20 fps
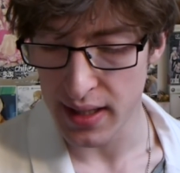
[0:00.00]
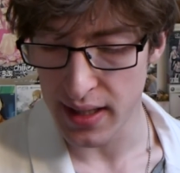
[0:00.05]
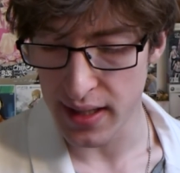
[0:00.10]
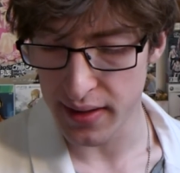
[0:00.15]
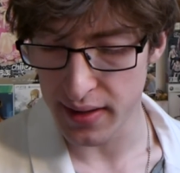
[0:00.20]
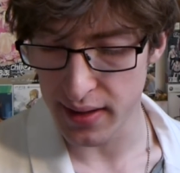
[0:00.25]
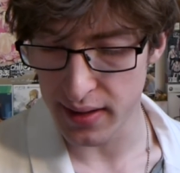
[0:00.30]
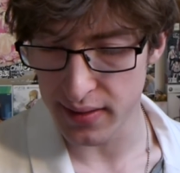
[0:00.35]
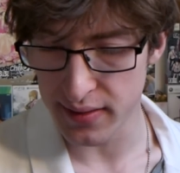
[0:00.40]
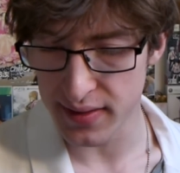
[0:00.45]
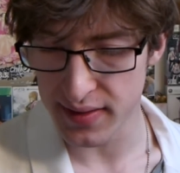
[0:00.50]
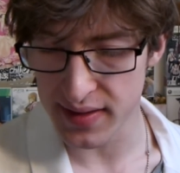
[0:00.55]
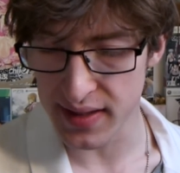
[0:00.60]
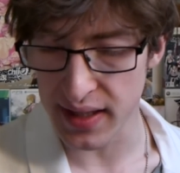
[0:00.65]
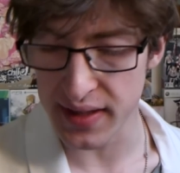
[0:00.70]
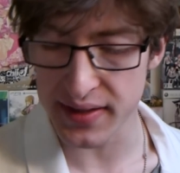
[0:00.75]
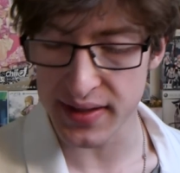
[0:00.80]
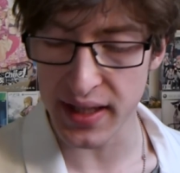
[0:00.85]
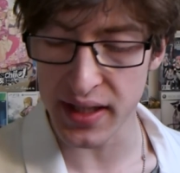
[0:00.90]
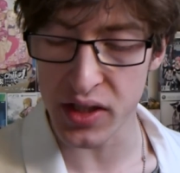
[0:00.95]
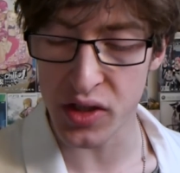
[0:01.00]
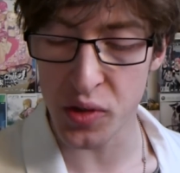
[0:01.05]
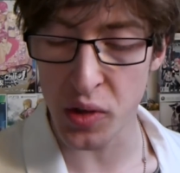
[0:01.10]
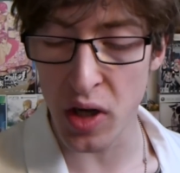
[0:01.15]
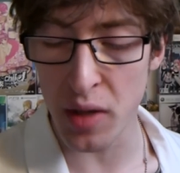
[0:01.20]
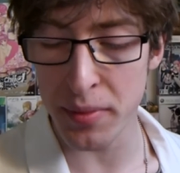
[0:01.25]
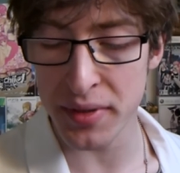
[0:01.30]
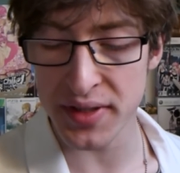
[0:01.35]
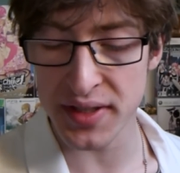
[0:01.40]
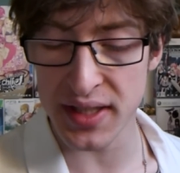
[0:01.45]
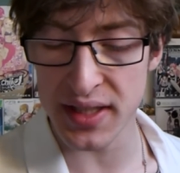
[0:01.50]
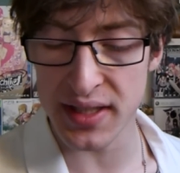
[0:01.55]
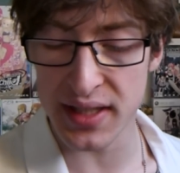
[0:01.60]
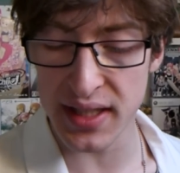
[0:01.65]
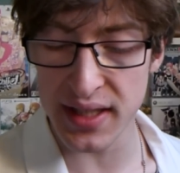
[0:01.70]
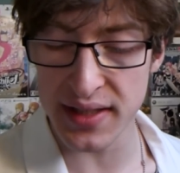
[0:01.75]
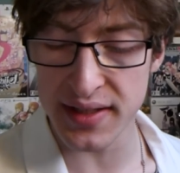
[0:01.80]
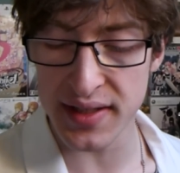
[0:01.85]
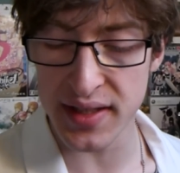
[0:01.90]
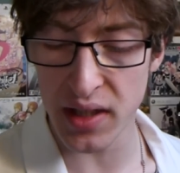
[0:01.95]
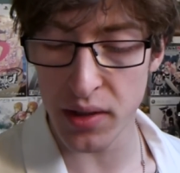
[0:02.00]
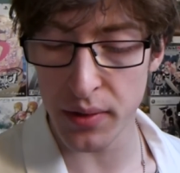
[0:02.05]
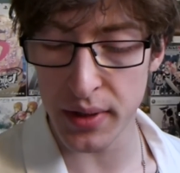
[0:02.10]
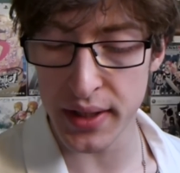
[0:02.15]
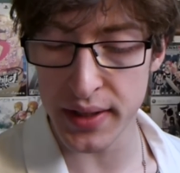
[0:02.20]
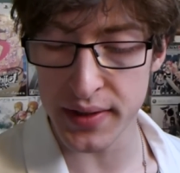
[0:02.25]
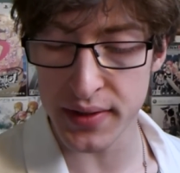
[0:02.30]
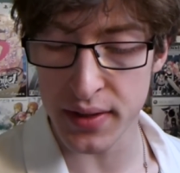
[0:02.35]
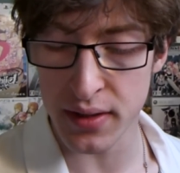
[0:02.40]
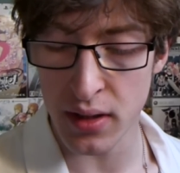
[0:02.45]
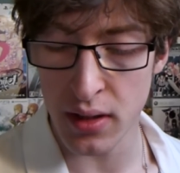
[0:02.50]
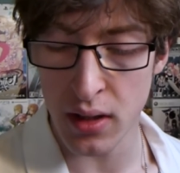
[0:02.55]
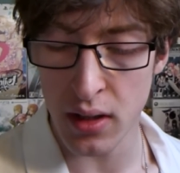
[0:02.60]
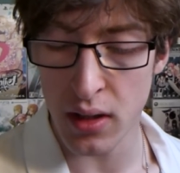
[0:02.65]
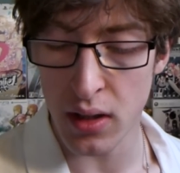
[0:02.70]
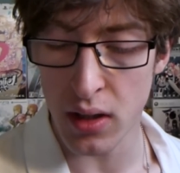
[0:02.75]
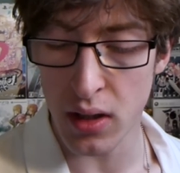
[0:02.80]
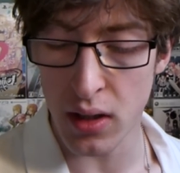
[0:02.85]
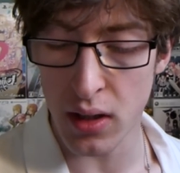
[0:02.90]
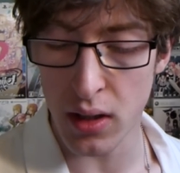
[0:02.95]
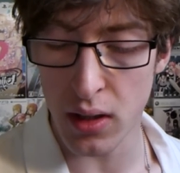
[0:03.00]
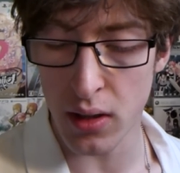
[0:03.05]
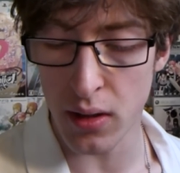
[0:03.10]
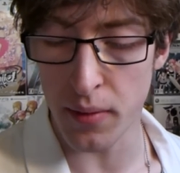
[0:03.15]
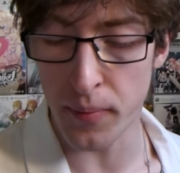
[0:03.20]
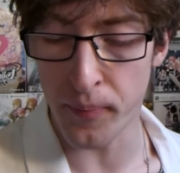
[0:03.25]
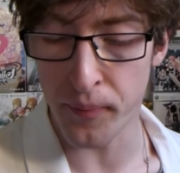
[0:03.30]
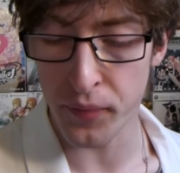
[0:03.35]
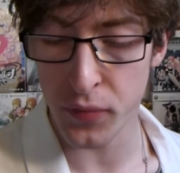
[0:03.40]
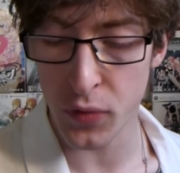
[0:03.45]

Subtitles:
and then Steins Gate Drama CD Series Wota